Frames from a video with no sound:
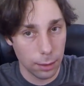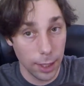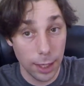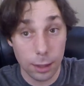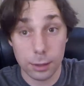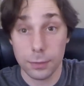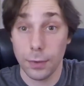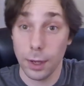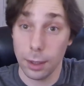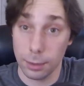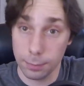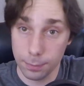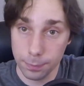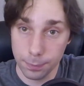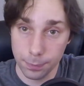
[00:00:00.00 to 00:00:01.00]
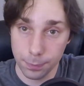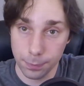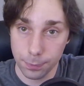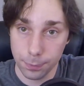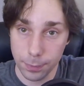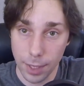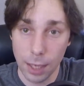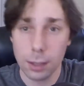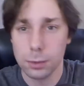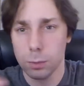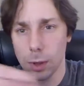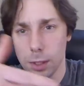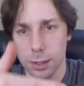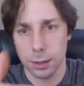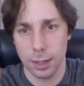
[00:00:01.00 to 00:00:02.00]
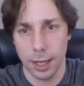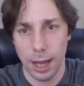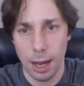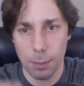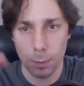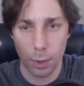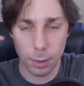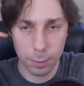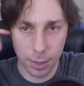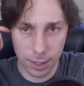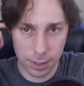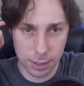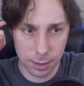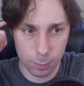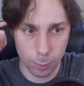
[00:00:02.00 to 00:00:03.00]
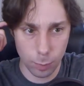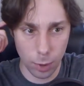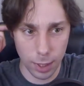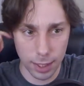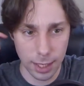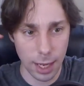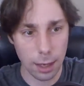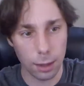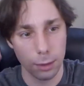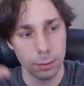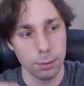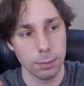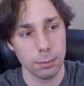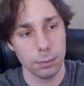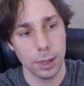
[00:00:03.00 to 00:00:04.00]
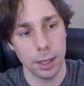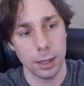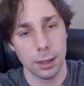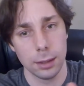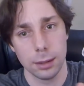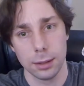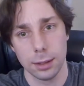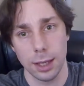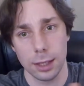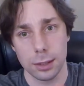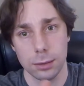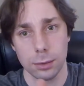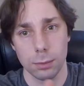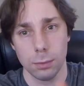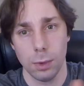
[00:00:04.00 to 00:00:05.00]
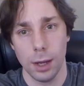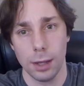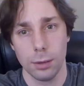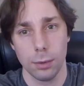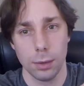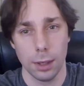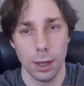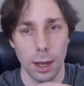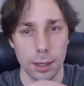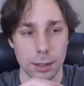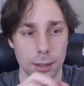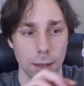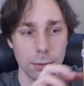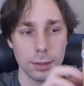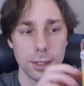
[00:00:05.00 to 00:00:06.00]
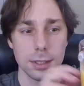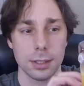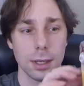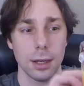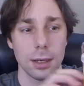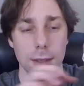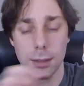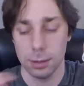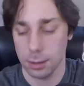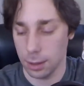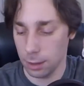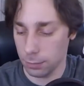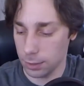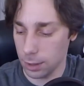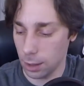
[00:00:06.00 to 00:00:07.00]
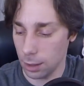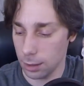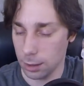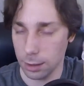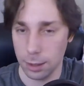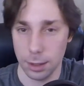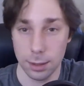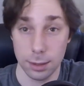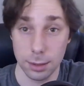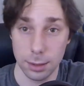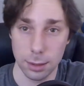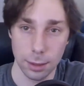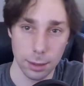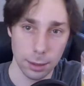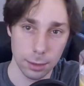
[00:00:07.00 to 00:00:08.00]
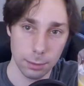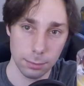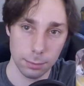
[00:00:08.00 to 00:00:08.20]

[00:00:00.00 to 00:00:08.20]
It looks fine. It looks worse on the camera because it's bright yellow. And that's where all the lights are. On this side, it looks kind of dark and custardy.